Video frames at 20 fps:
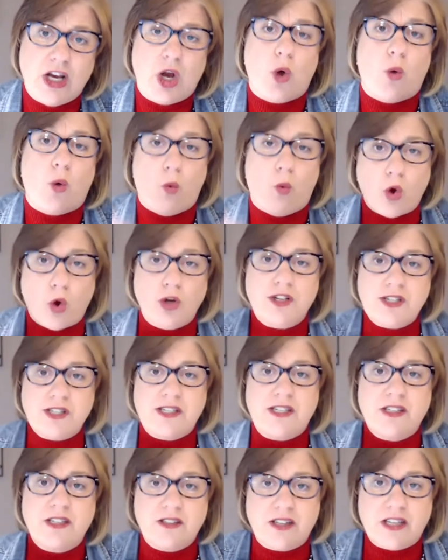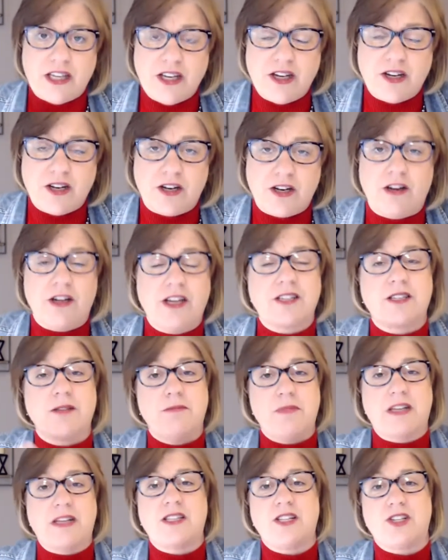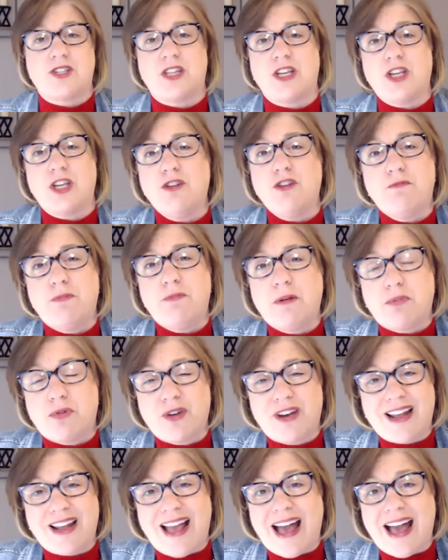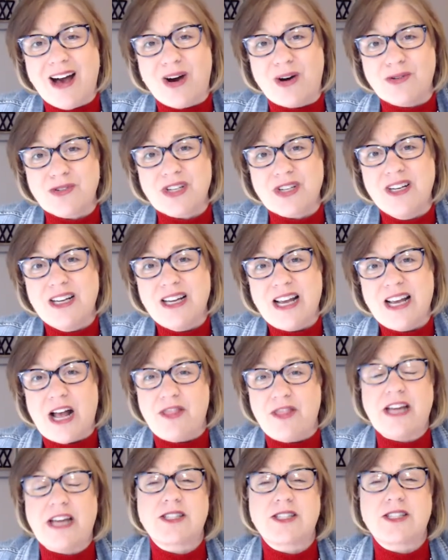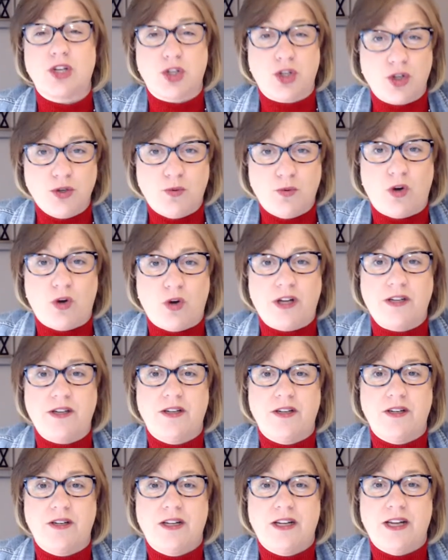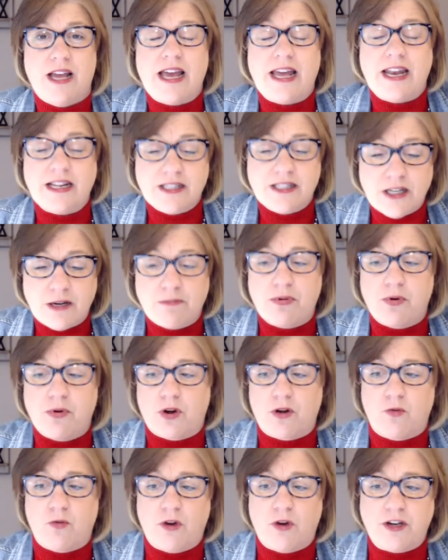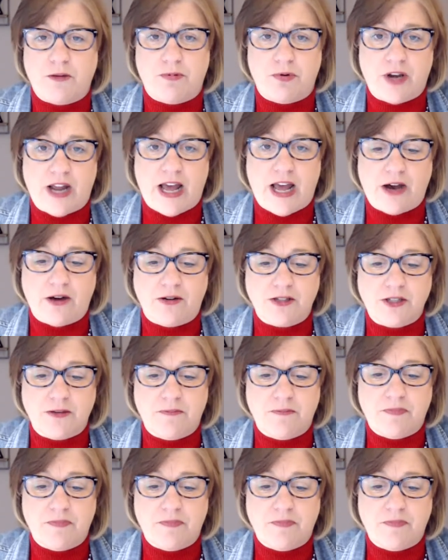We're still here is a message that you've been putting out, and that's a good one. And it's an important one to put out.